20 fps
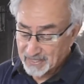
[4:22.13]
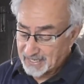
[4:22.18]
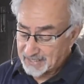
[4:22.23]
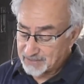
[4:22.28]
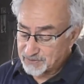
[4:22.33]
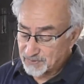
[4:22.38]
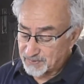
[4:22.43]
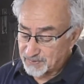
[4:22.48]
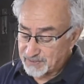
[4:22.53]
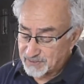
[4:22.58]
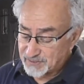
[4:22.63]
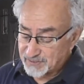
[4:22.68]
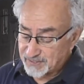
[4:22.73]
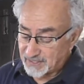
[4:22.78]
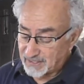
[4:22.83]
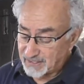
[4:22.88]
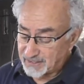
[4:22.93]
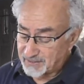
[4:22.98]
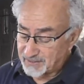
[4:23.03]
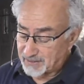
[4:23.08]
And so he's
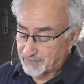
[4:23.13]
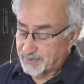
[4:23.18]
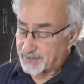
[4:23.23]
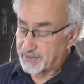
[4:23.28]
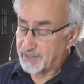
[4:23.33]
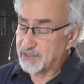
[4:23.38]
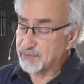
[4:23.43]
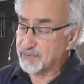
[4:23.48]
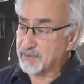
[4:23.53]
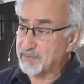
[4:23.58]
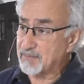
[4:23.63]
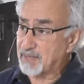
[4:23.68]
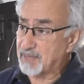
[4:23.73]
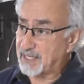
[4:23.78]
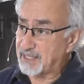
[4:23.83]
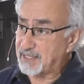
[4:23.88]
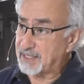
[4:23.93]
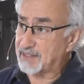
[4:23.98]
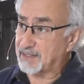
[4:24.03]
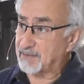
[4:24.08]
telling them here, and he's
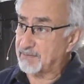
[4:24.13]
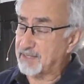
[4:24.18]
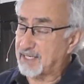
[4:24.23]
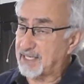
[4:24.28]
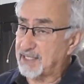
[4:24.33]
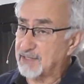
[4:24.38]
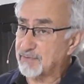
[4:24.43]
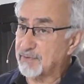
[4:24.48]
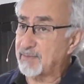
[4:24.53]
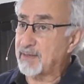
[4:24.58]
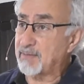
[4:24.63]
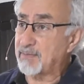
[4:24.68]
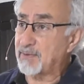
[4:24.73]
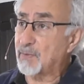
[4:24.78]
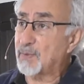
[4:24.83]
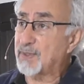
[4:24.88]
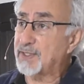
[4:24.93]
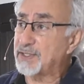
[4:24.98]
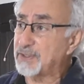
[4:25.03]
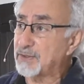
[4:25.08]
reminding them, guys, remember
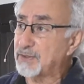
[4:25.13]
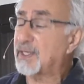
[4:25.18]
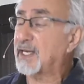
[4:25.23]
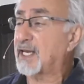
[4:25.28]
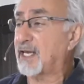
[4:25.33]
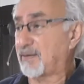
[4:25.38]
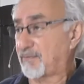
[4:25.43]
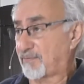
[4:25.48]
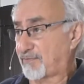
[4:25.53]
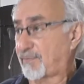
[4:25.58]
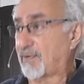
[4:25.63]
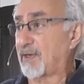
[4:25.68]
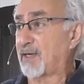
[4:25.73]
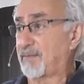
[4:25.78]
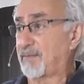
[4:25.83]
where you came from.